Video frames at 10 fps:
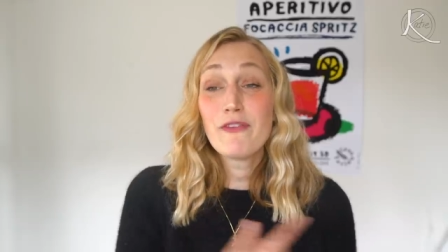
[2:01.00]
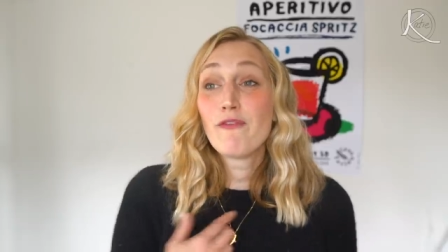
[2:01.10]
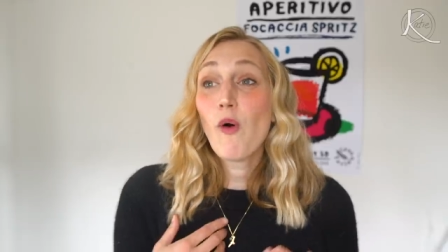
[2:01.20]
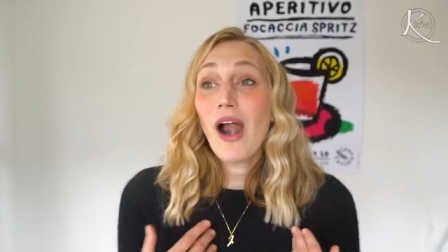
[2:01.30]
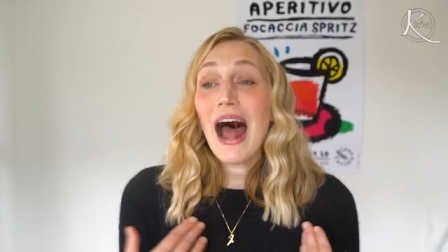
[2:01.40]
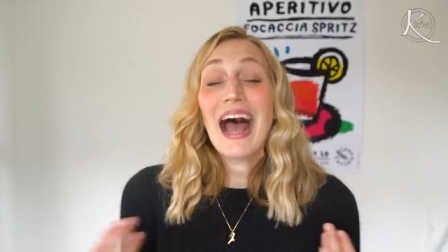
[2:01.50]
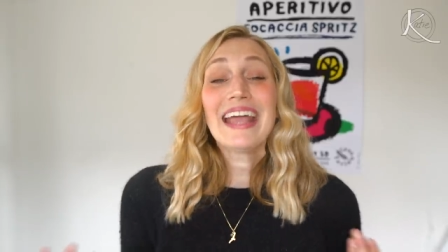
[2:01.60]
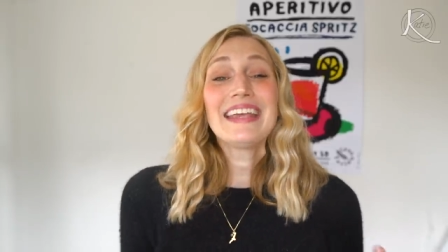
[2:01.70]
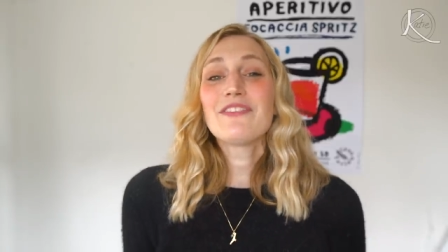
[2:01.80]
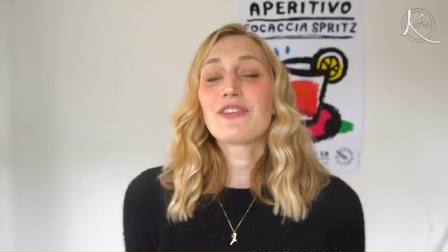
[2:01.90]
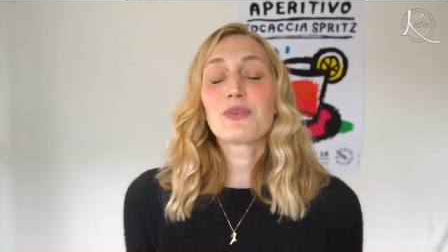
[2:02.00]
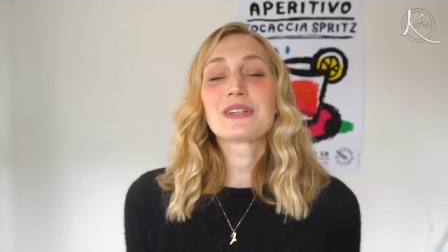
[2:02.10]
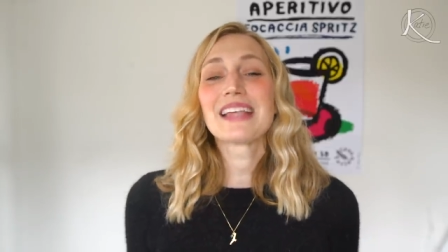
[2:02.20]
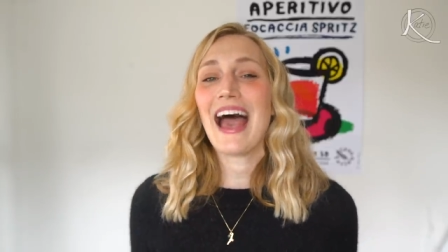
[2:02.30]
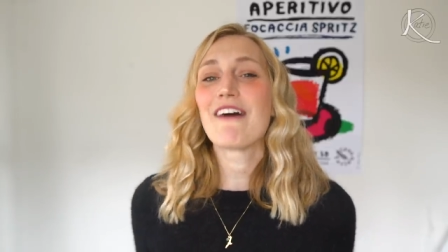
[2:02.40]
before I even
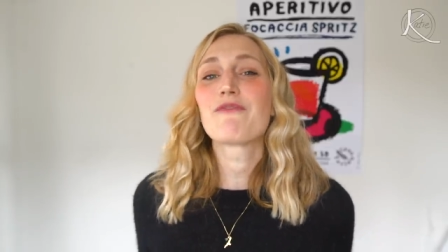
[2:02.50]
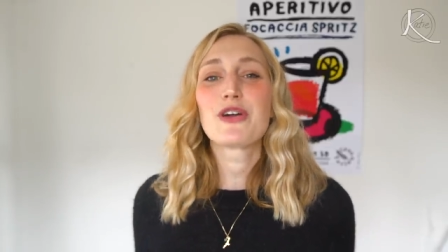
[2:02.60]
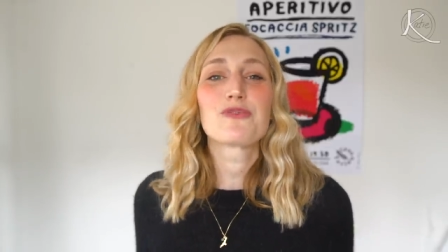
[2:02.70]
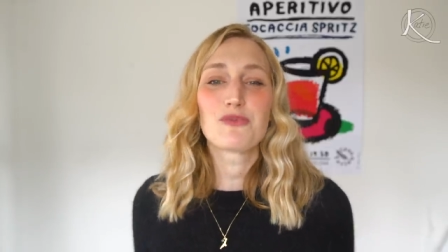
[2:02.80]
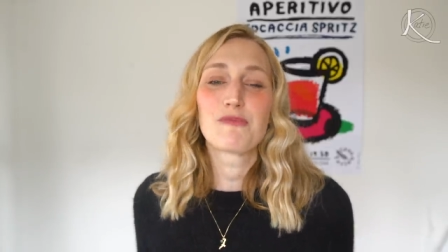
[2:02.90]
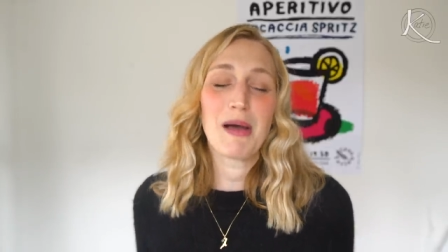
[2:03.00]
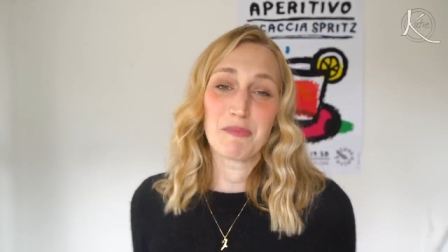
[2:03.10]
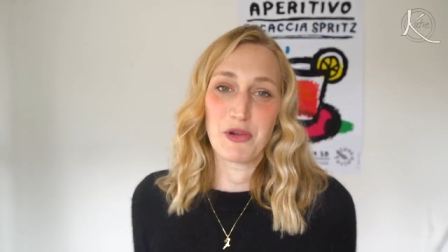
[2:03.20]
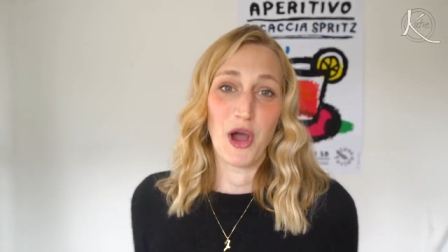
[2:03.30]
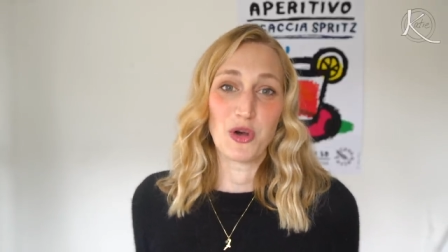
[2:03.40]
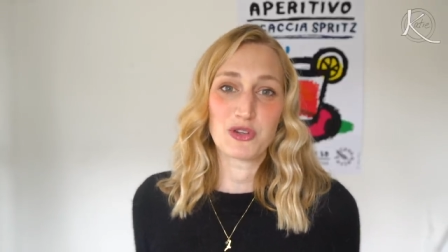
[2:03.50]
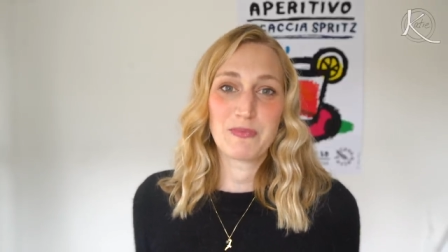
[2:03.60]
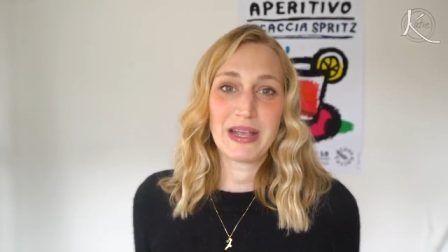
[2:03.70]
was halfway through my brioche,